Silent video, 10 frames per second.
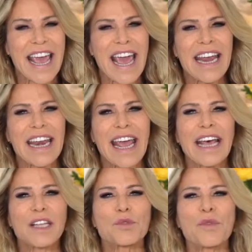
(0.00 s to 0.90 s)
And
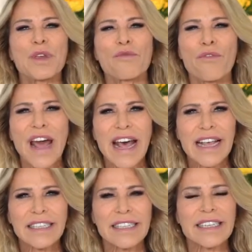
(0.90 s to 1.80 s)
as we
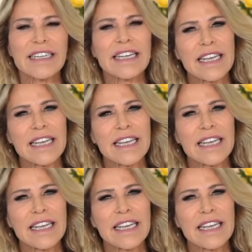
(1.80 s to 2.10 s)
rest